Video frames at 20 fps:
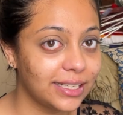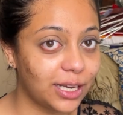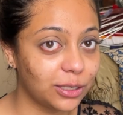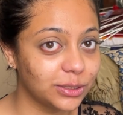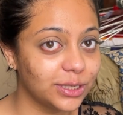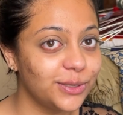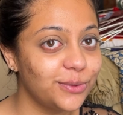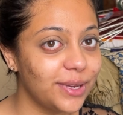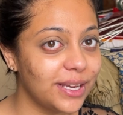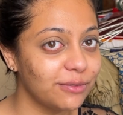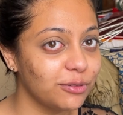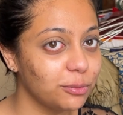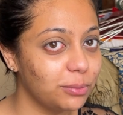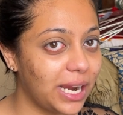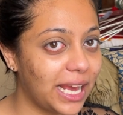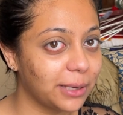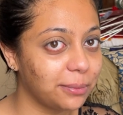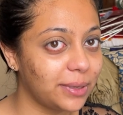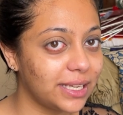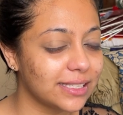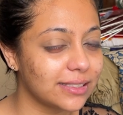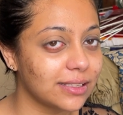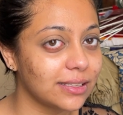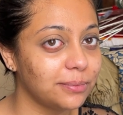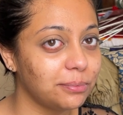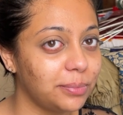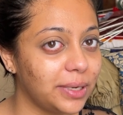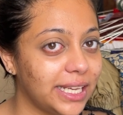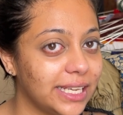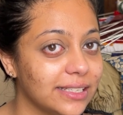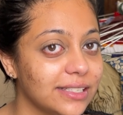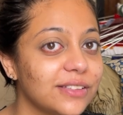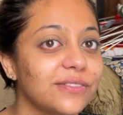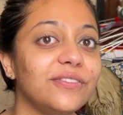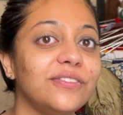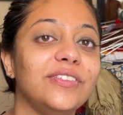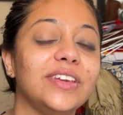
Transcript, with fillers: Now that we have a black base in place,